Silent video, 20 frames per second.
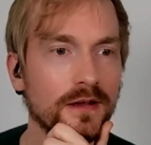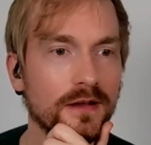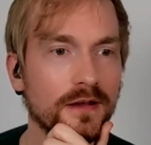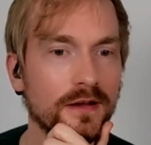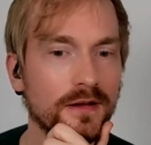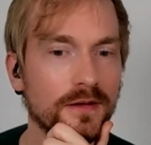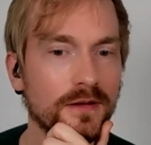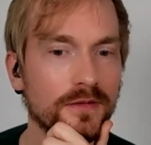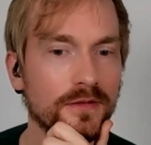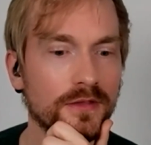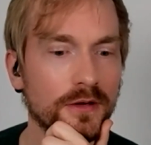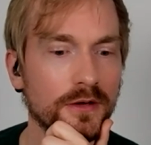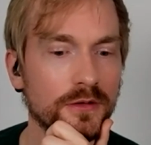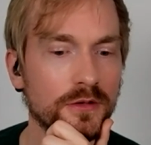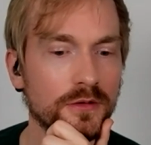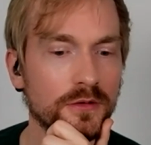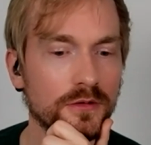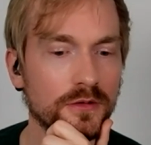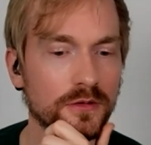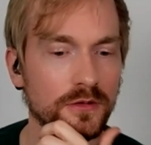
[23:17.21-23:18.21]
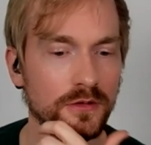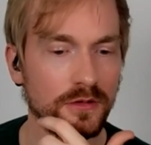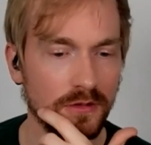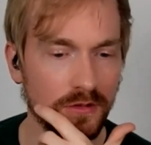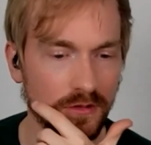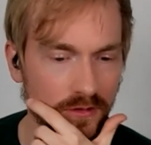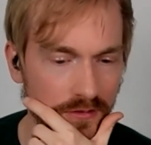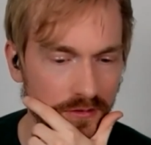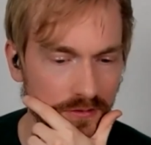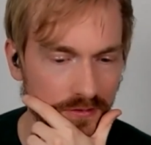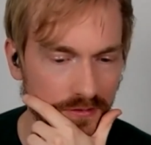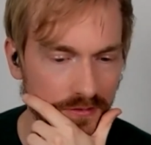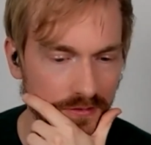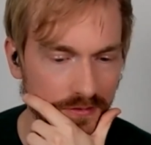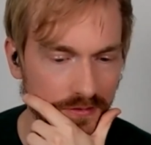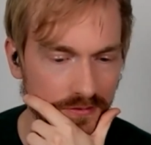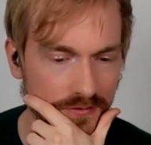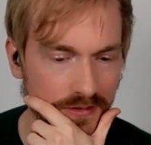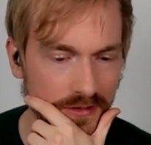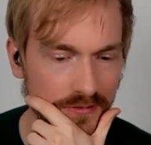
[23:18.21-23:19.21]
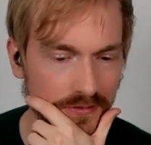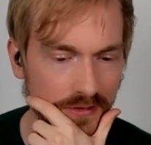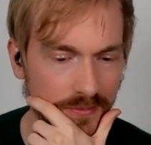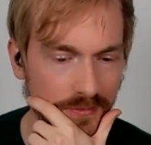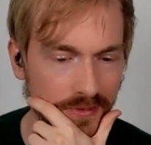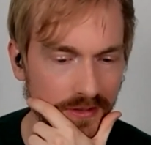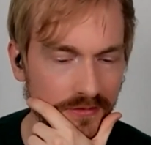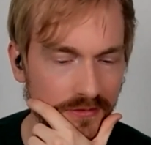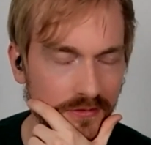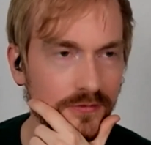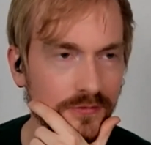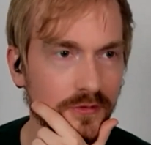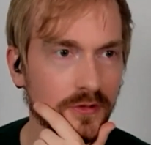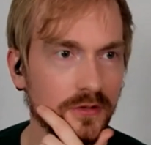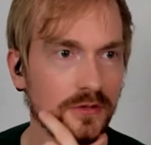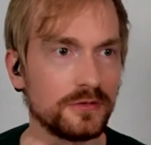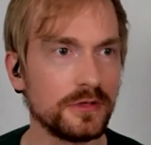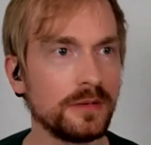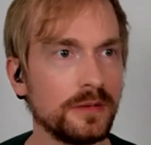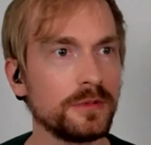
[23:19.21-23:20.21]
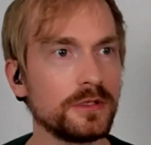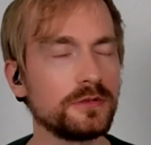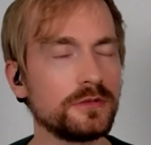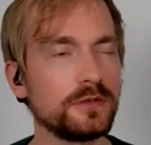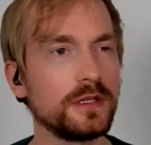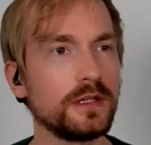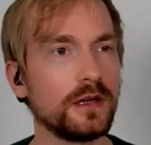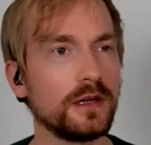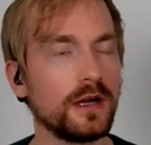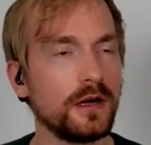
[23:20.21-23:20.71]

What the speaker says: Now your scanners are based on photogrammetry.